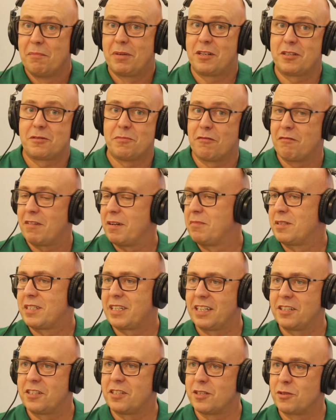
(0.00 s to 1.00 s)
Because my
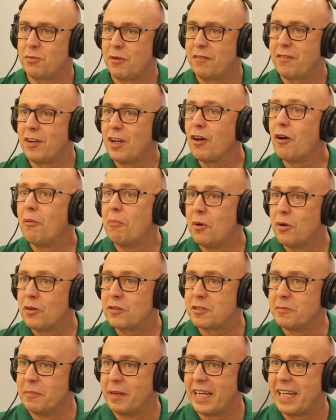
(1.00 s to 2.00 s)
reputation's worth a lot
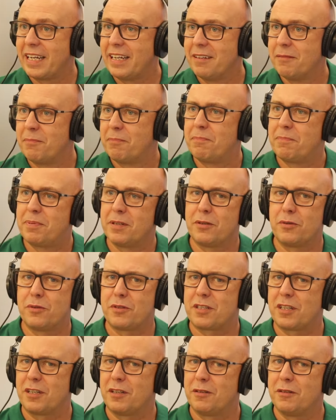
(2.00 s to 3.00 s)
more to me, but
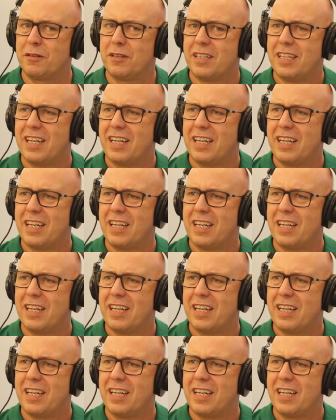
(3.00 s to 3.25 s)
also